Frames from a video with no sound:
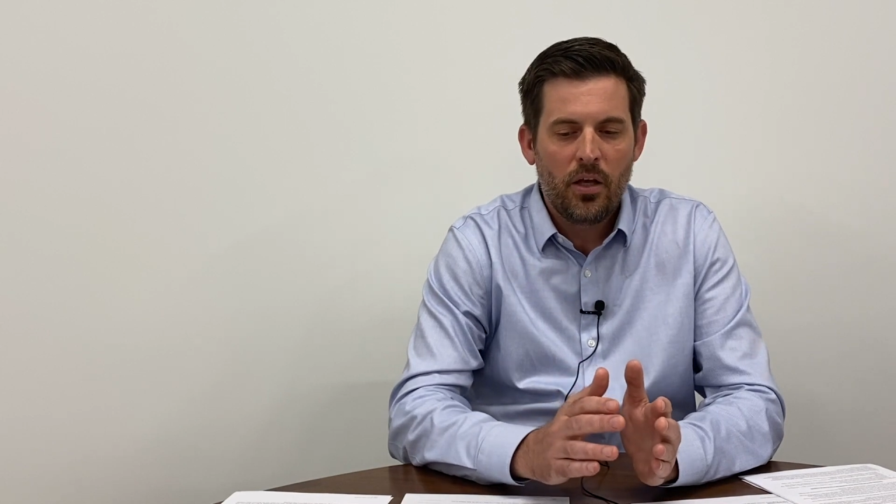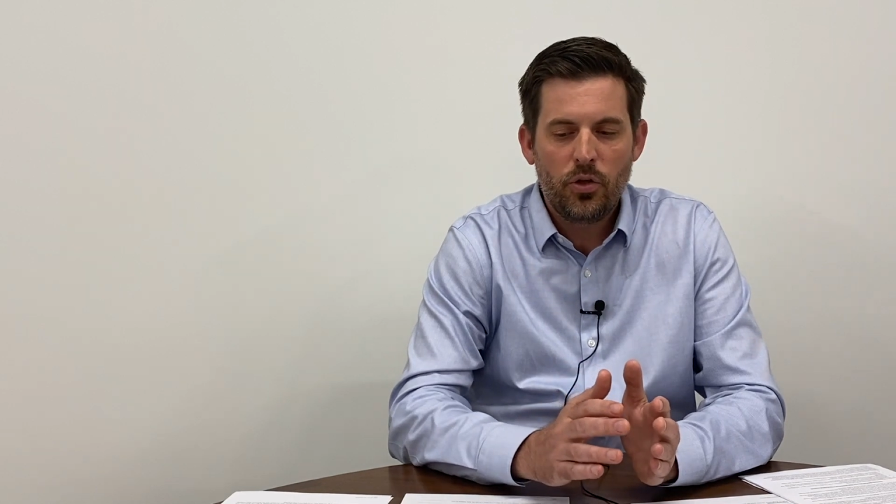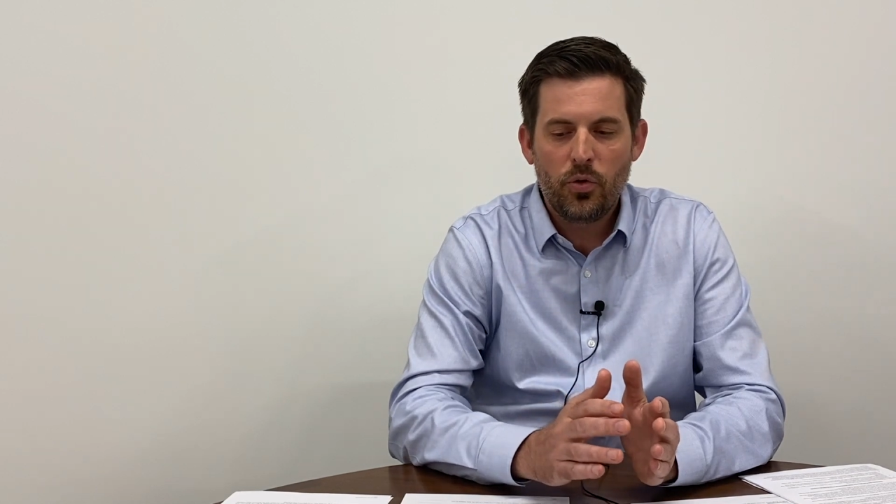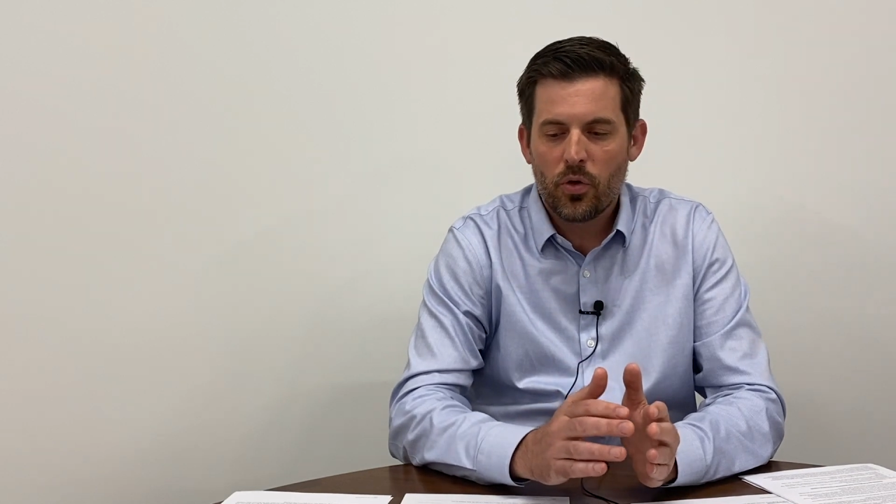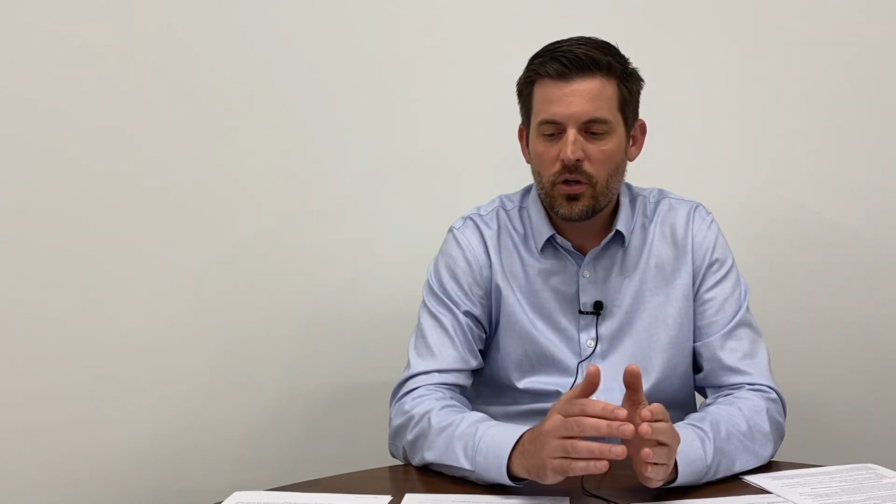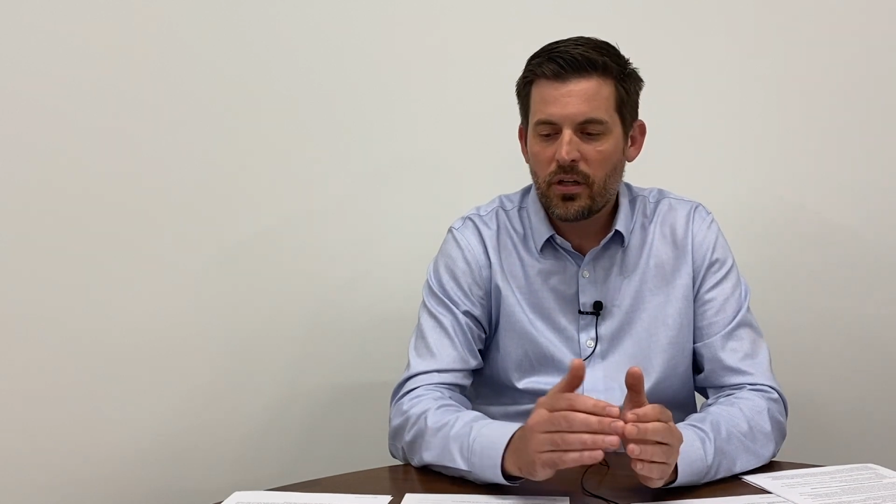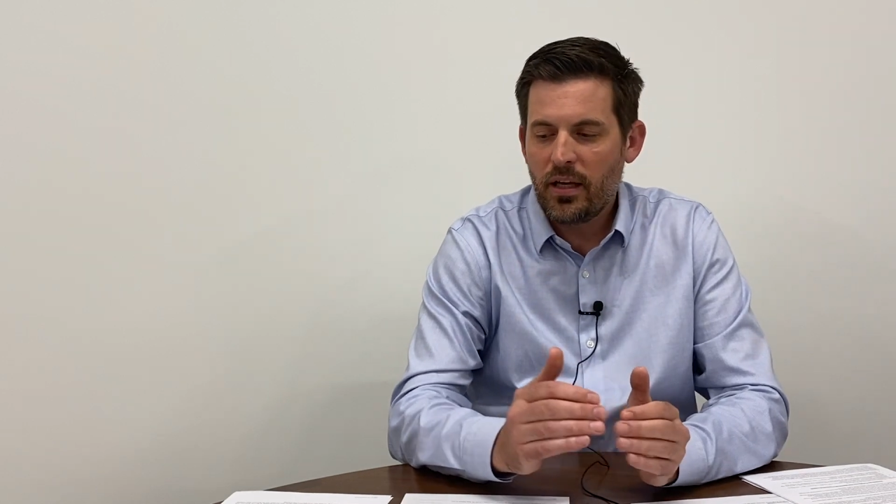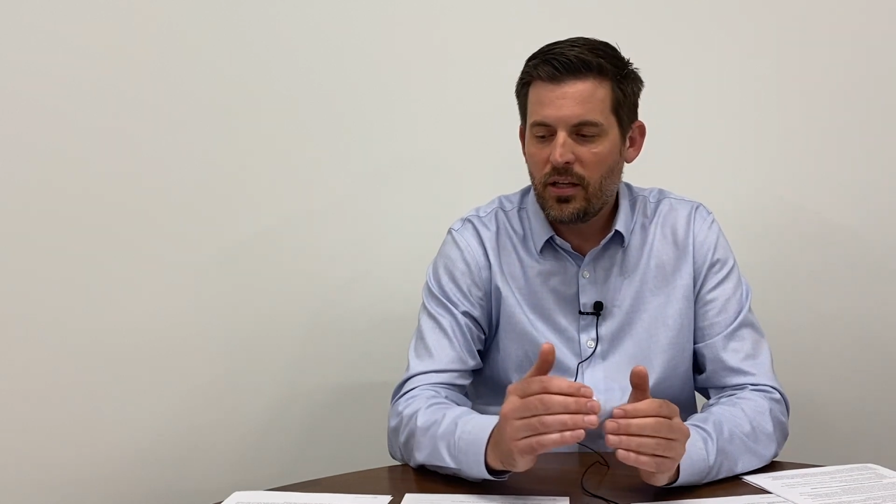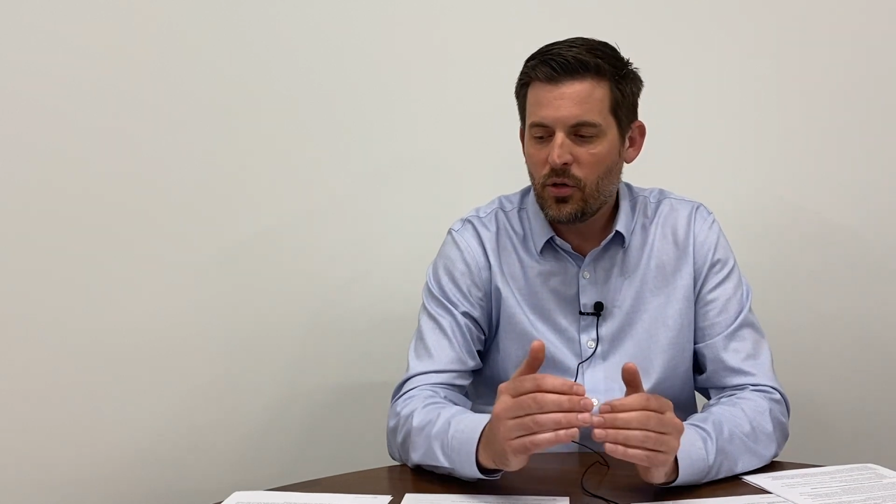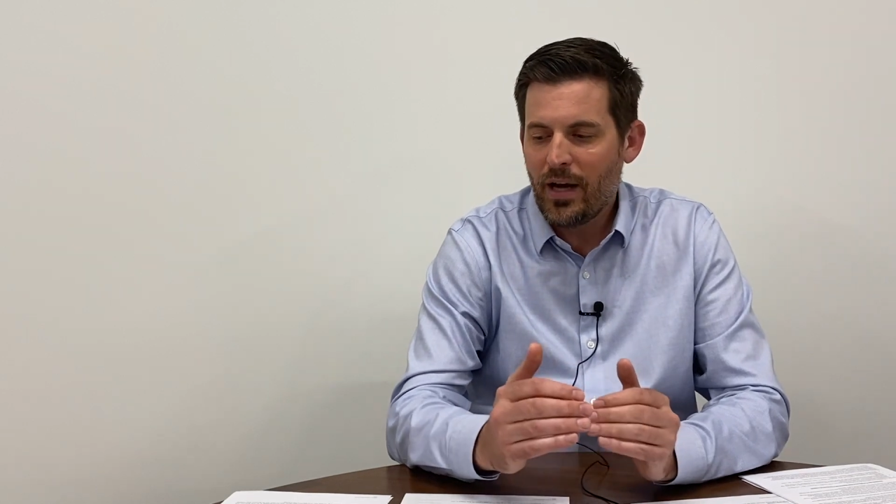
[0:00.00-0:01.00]

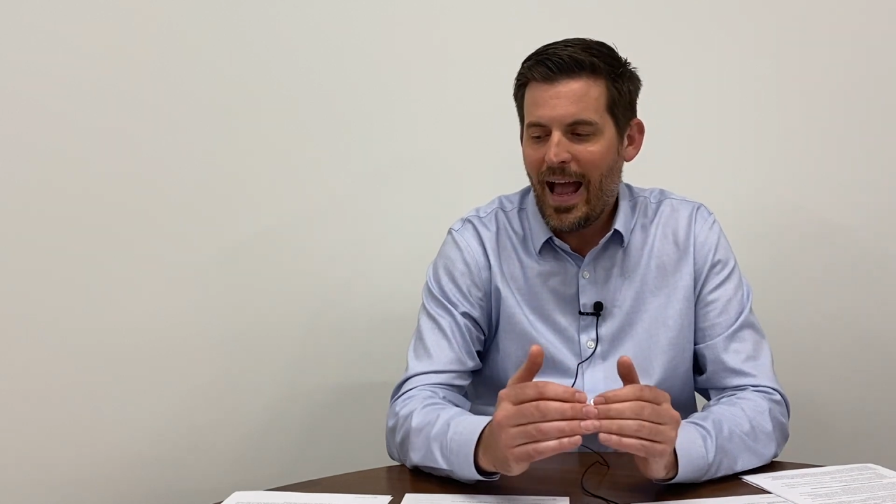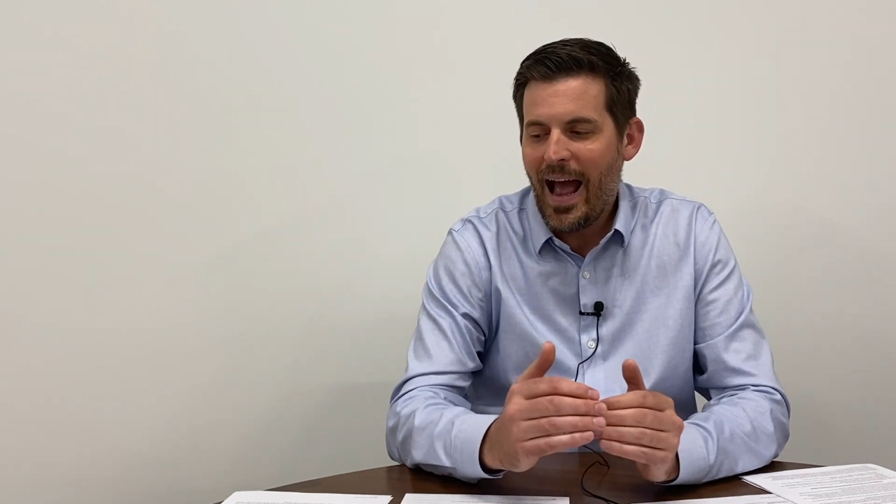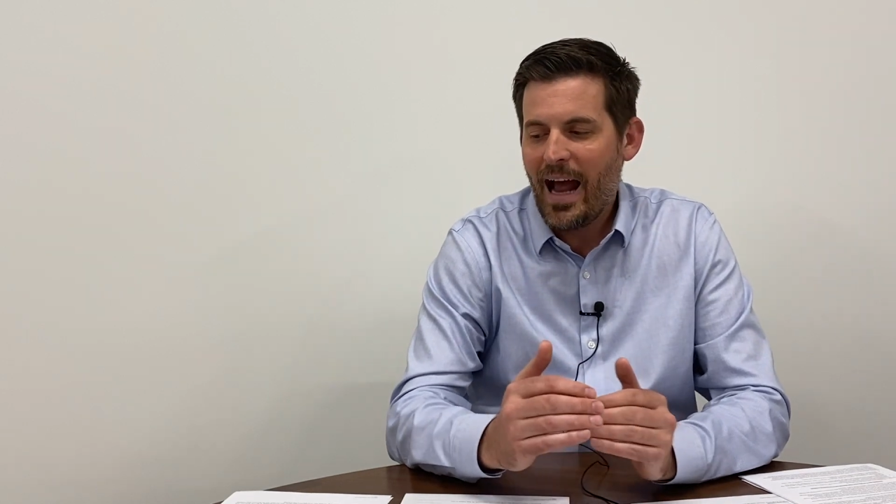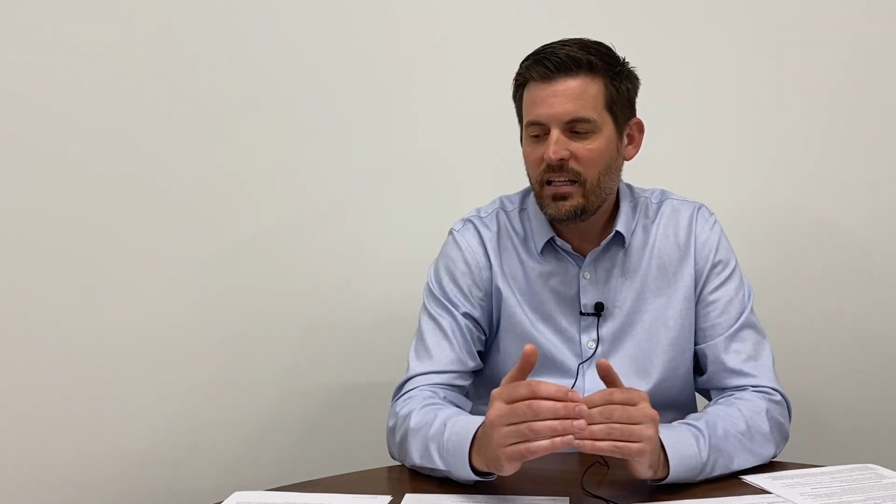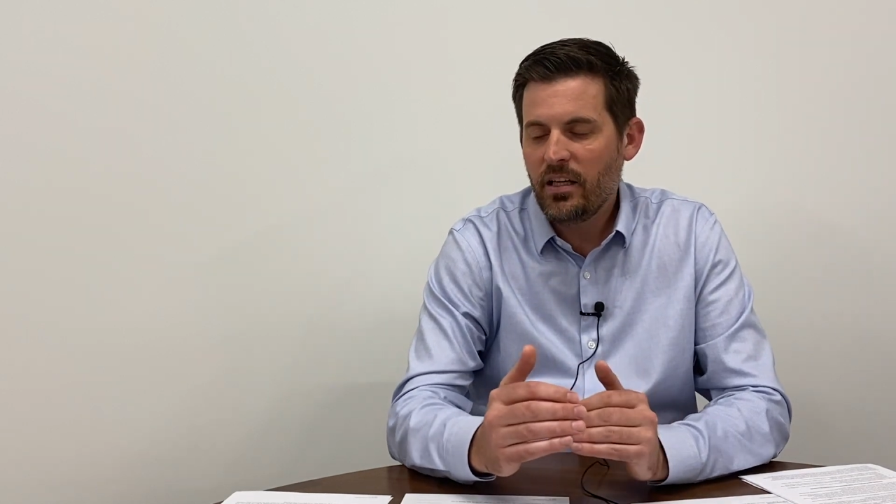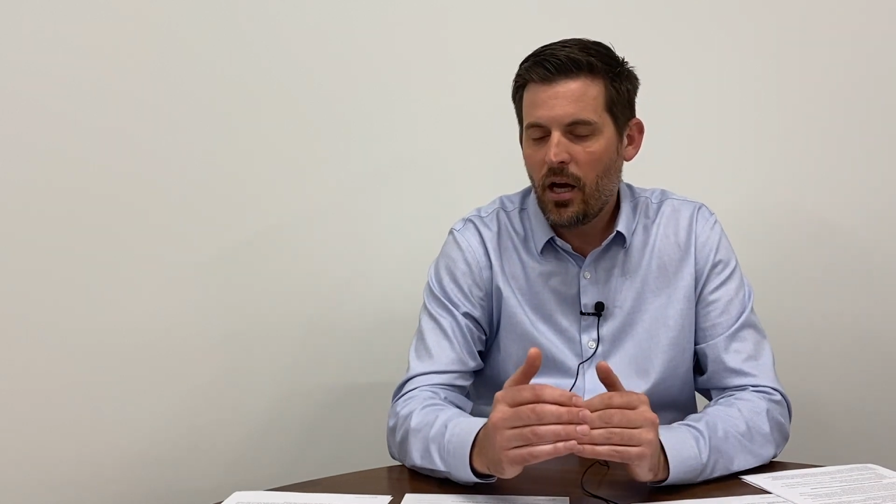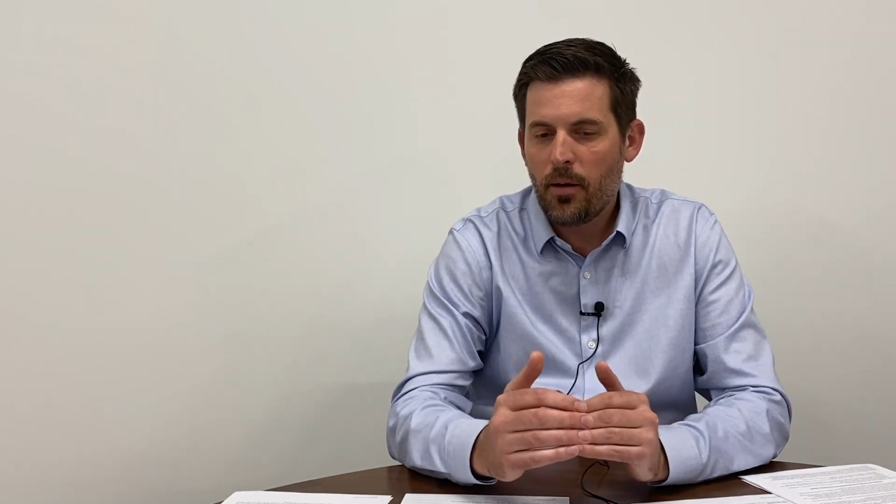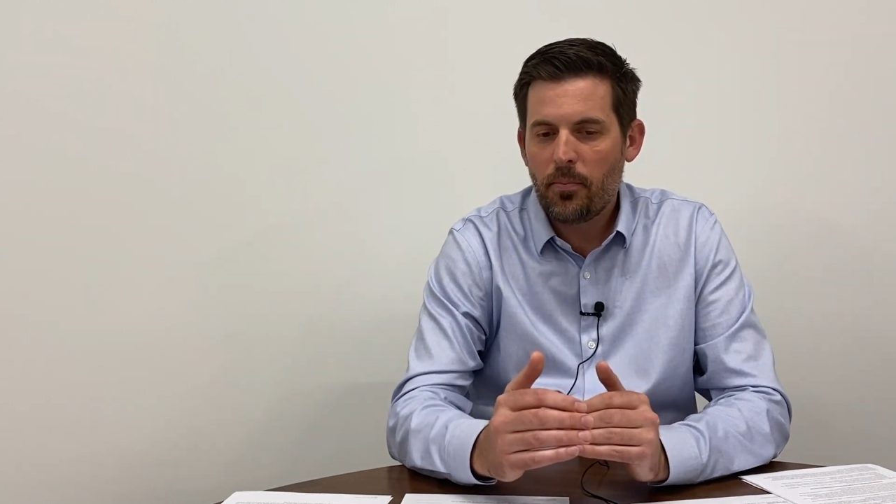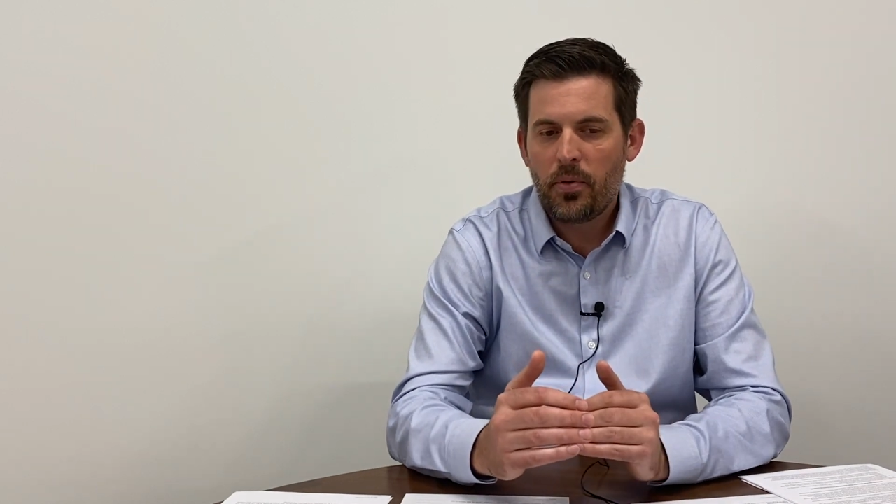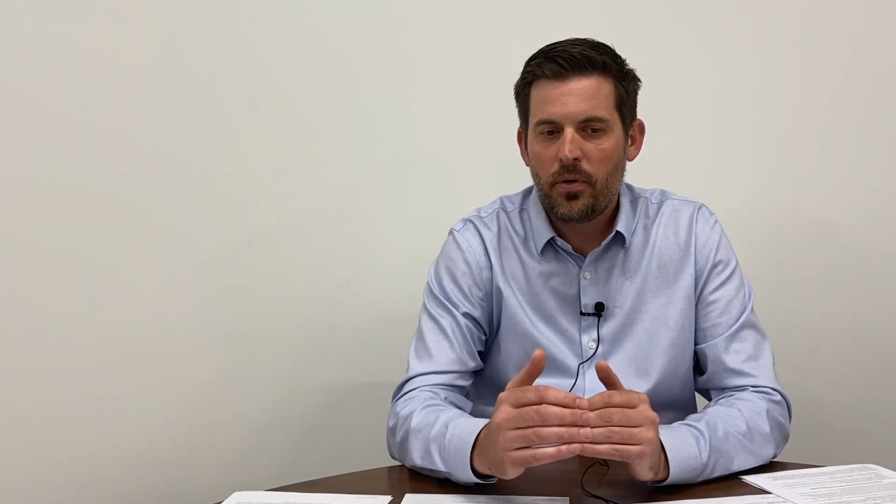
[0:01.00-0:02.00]
you're adding
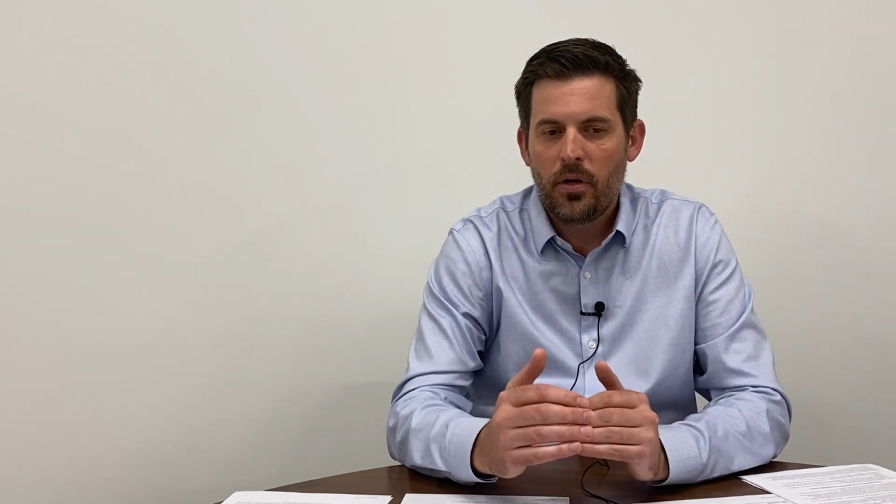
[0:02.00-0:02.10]
up